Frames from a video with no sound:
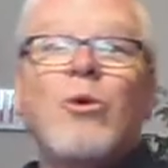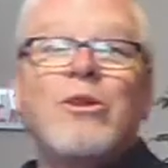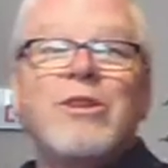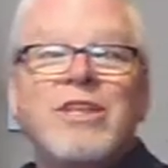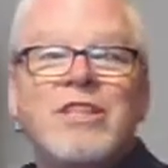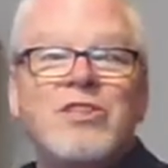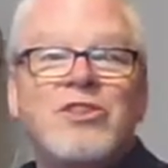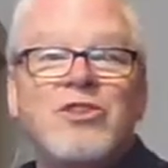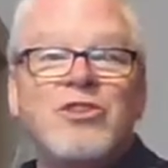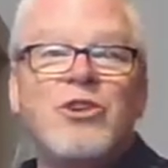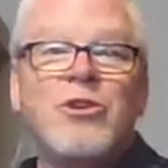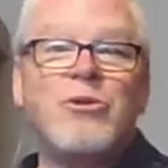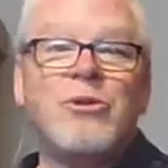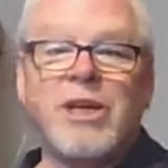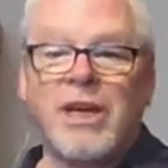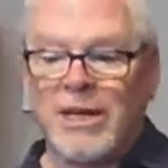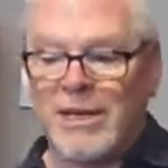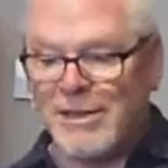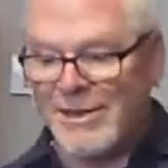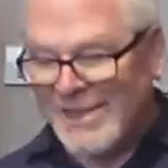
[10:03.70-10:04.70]
wore this
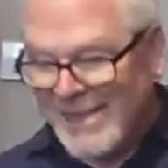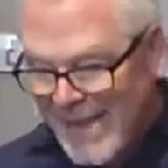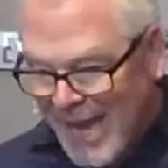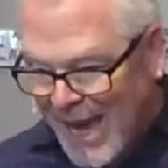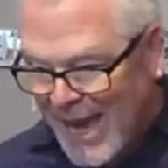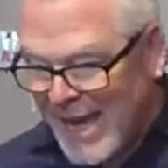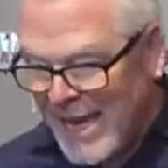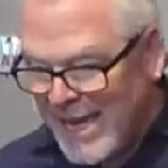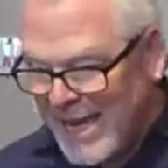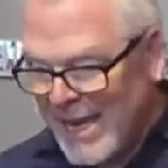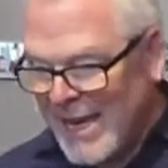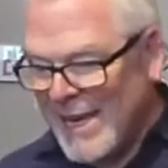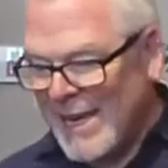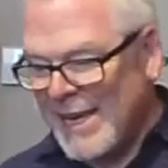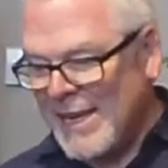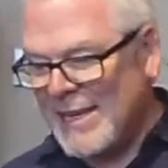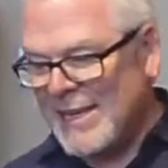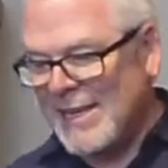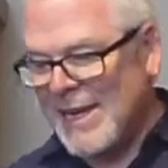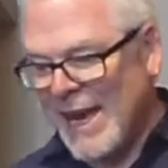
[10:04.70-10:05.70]
tunic day
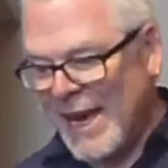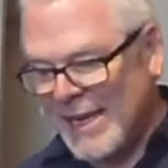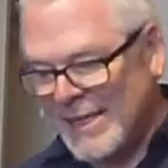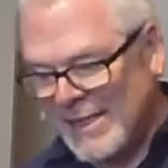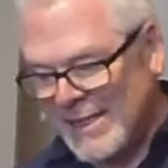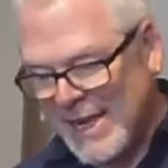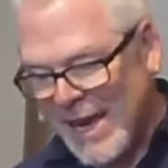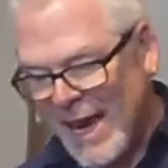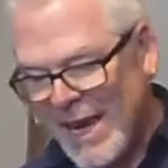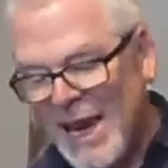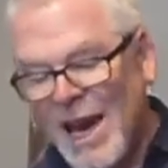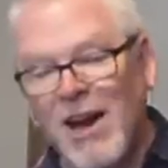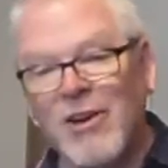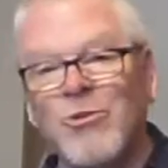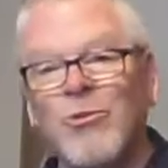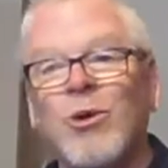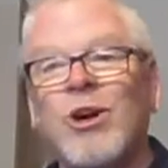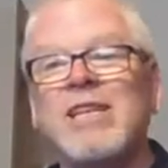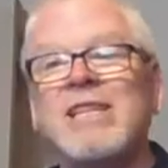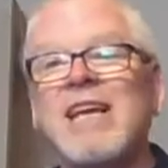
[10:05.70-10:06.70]
in and day
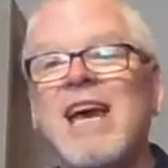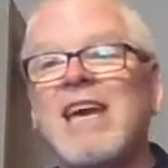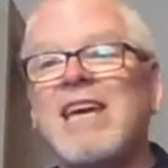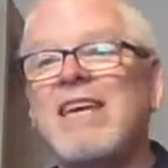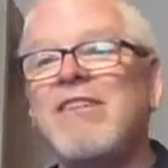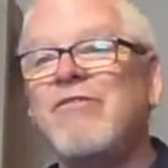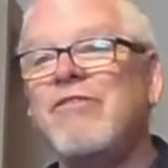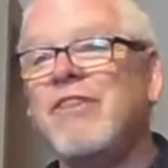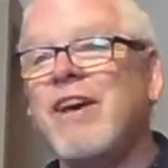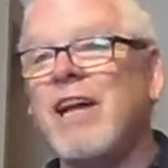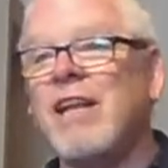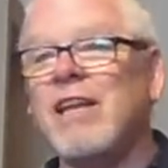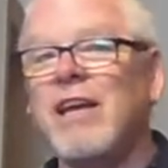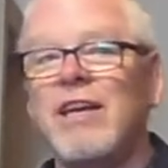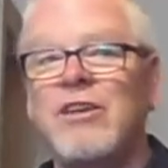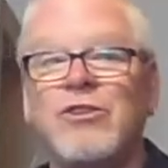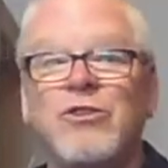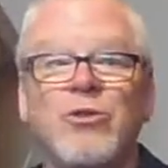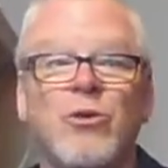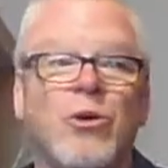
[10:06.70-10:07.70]
out. One day he fell
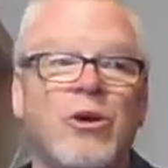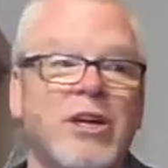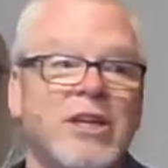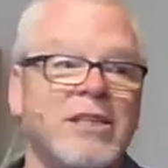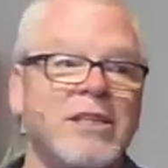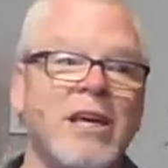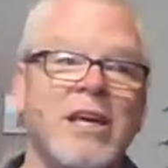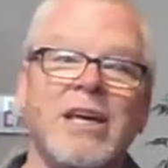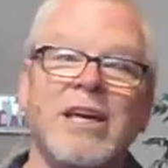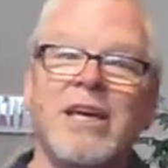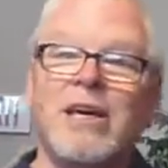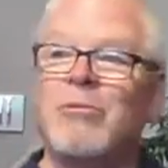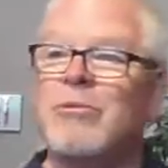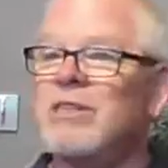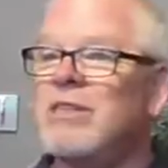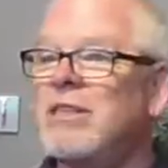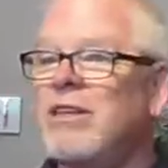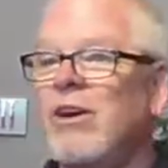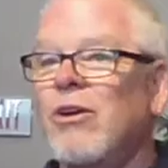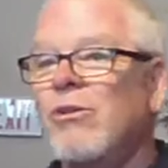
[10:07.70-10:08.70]
and tore it. It
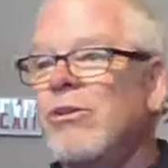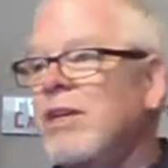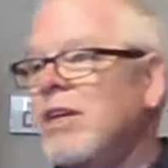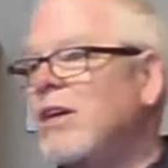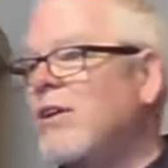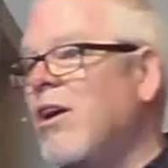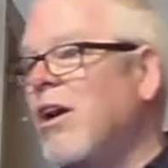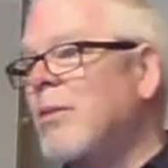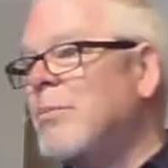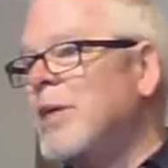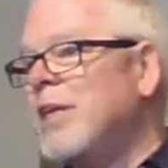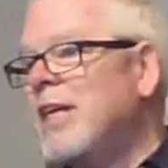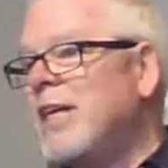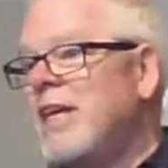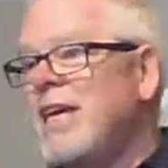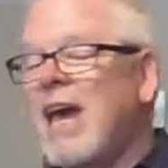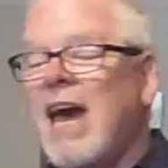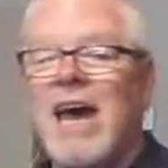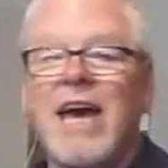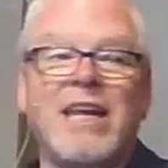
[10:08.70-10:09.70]
was the only garment
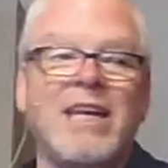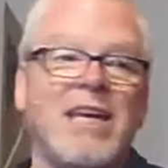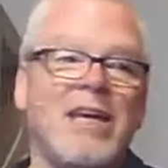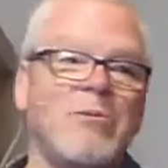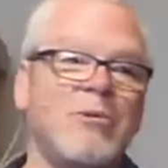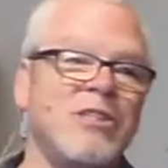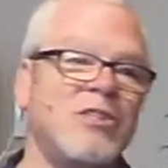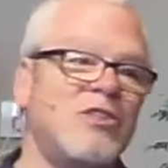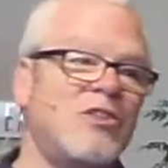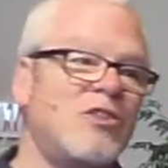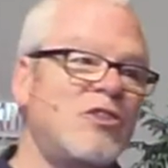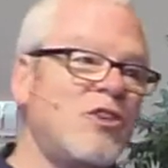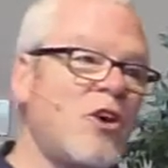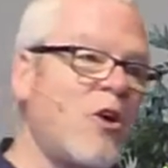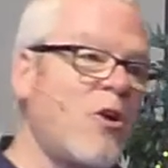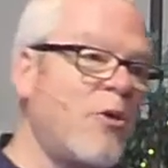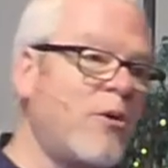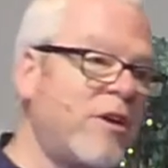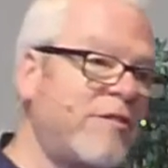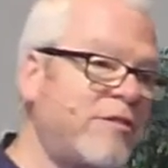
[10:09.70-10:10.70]
he had. He was
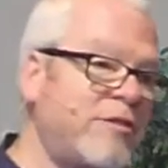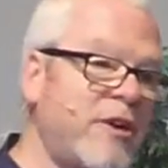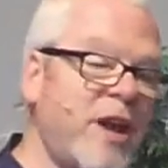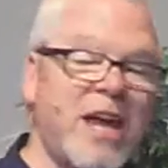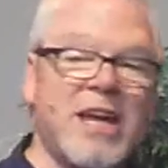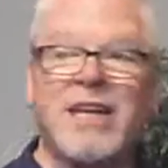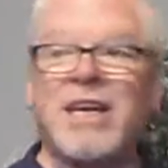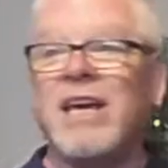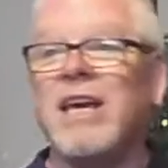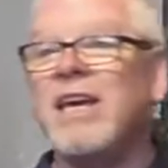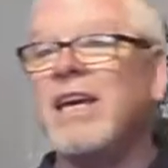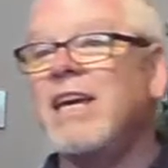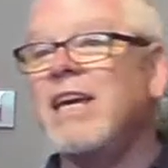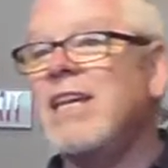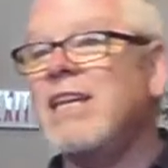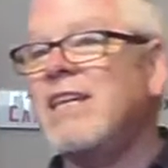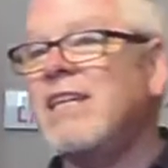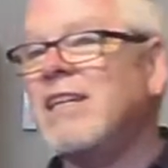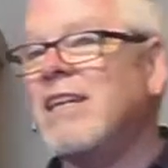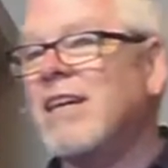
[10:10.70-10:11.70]
so afraid
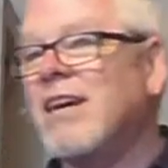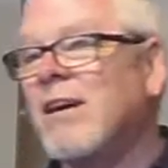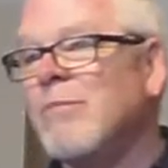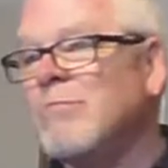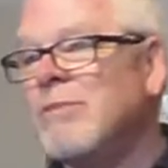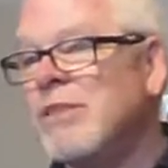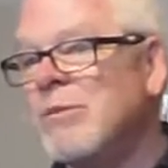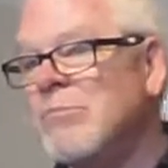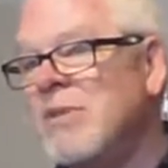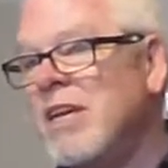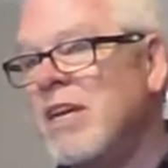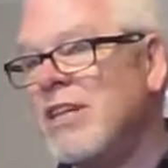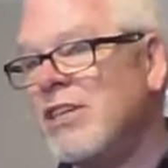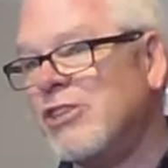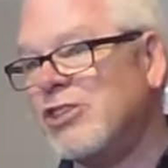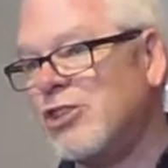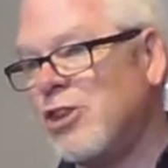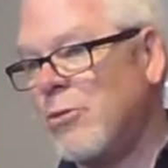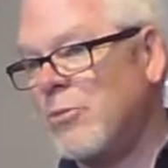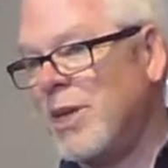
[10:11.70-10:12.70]
he didn't come to me to
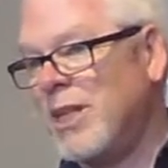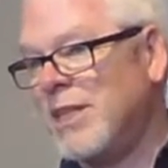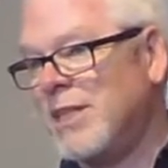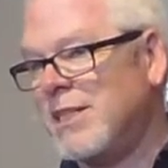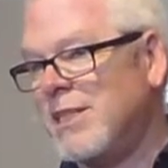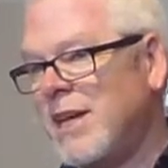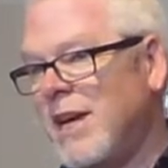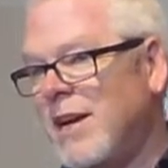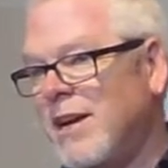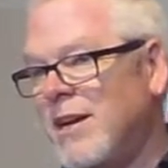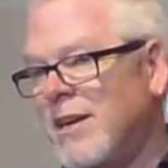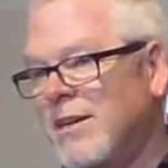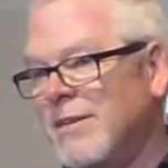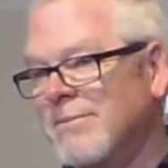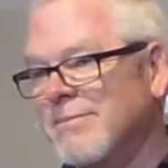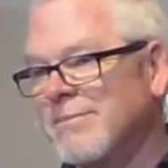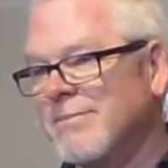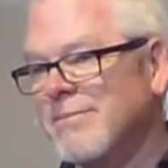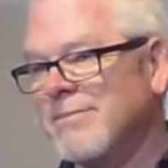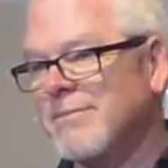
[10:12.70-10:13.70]
show me the tear.
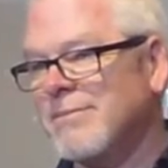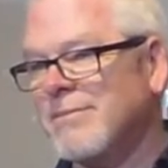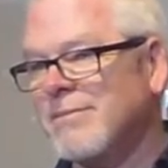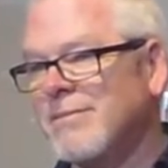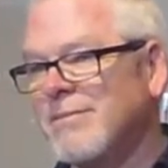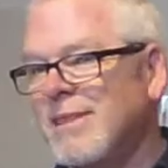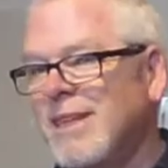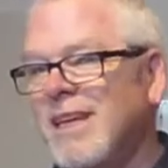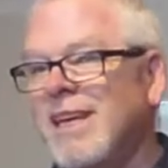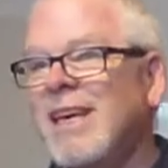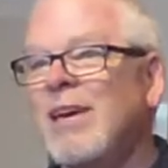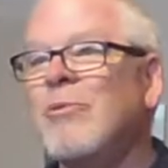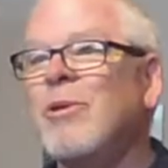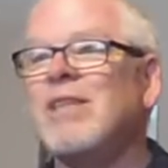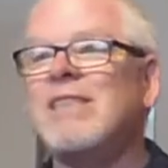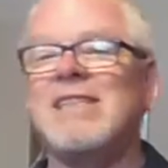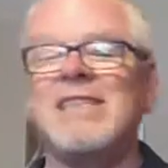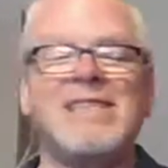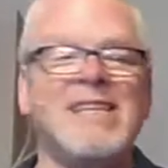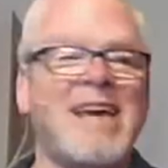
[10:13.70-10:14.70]
He
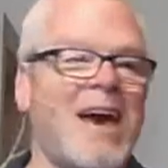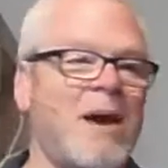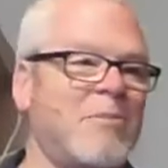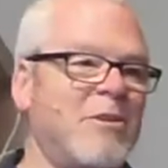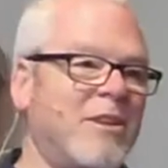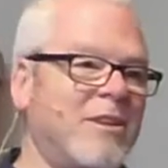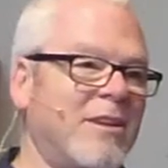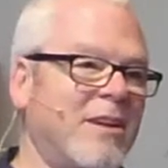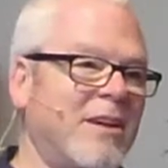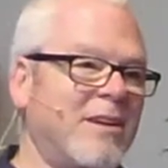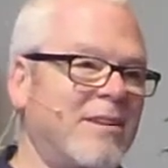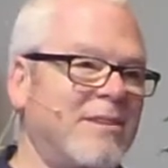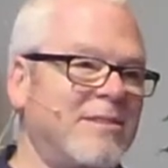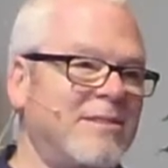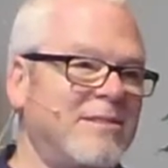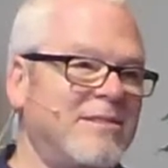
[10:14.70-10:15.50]
went to Tabitha,